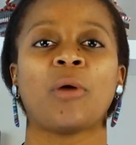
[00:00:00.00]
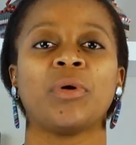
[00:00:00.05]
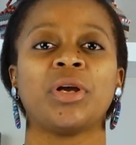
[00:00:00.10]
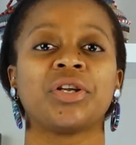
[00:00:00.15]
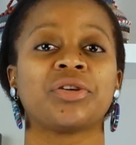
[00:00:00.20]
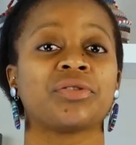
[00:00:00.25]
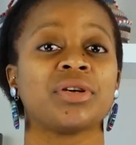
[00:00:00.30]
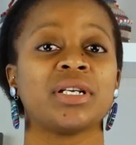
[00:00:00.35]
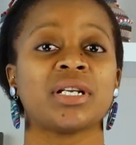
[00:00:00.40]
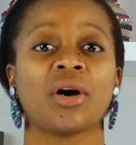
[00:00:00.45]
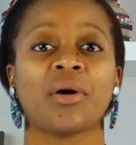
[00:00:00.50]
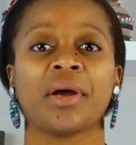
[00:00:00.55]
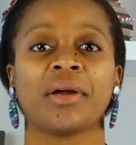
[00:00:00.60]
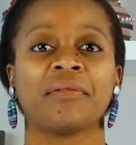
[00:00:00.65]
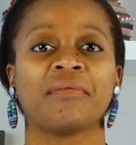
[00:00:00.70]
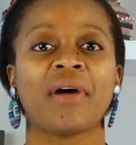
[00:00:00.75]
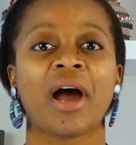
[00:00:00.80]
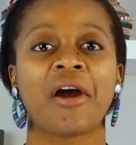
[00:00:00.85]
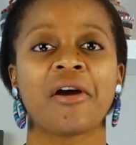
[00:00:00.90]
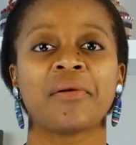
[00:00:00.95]
we treat our
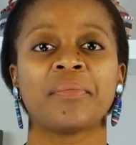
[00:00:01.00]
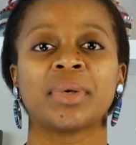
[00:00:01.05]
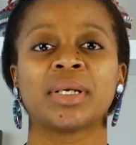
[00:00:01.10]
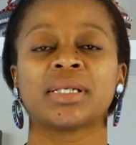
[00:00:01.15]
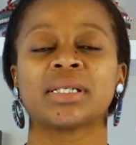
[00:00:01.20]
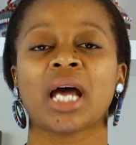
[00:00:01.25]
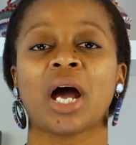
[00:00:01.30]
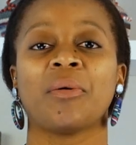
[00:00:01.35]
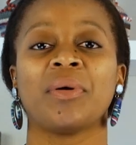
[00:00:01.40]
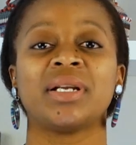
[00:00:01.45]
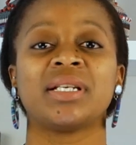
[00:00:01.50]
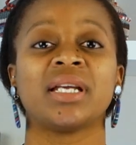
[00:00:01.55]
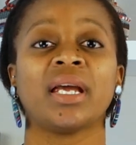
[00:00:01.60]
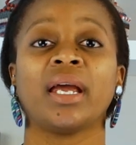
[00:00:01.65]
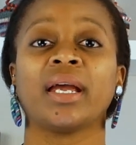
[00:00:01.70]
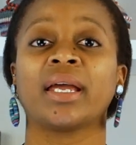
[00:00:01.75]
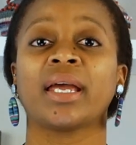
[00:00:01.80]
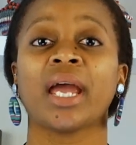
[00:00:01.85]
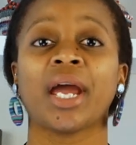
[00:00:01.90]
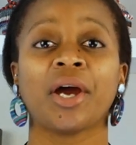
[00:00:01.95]
environment, how we
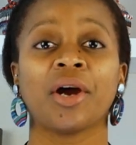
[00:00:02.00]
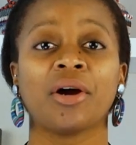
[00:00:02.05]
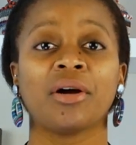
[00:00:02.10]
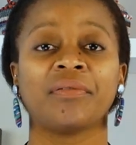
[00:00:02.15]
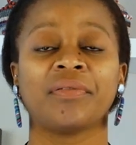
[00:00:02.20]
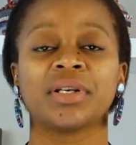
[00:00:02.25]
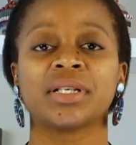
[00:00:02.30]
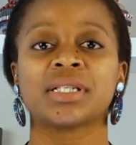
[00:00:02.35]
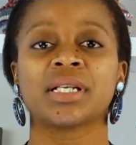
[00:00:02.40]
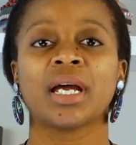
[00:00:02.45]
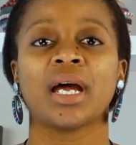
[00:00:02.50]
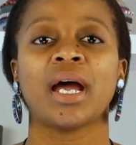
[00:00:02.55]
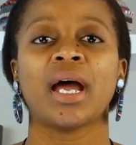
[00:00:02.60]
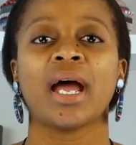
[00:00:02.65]
take care of it,